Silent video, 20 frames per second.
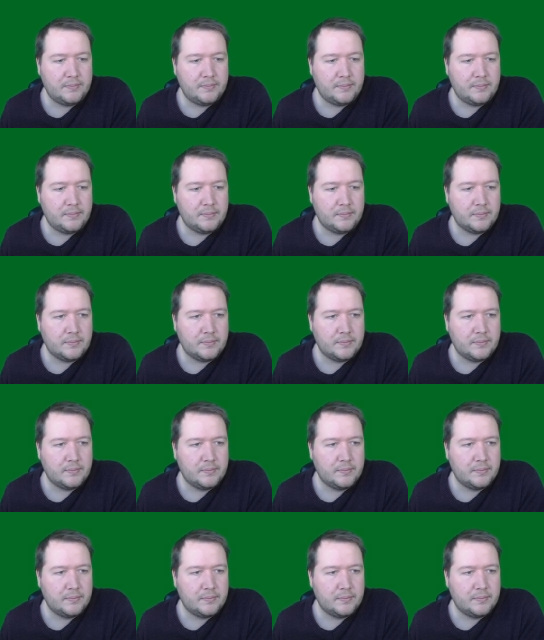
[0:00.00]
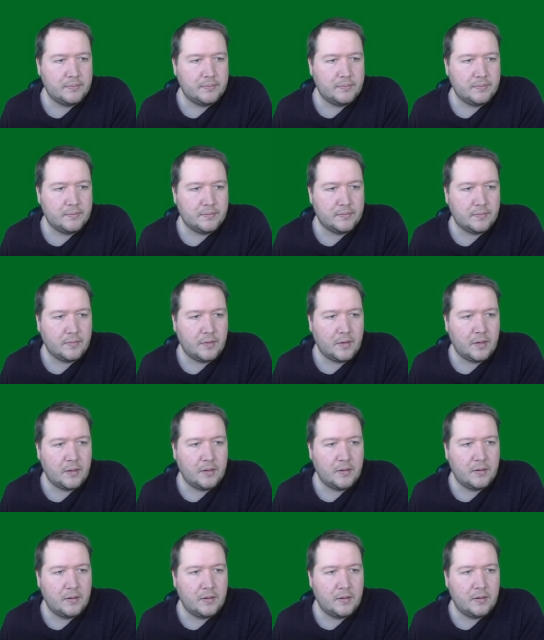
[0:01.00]

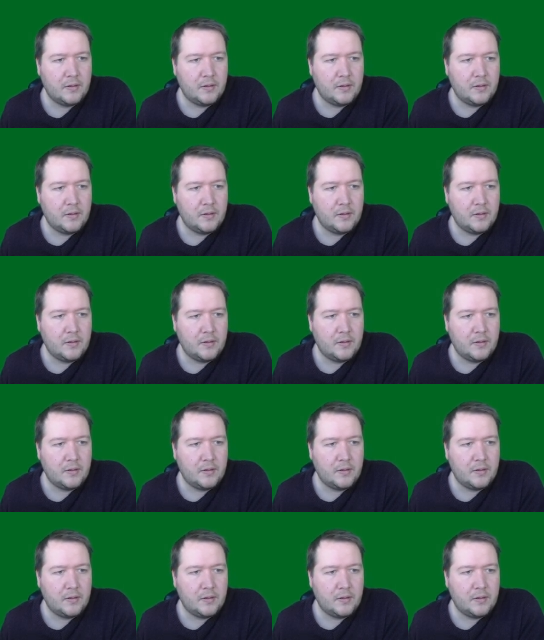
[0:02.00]
Nobody speaks.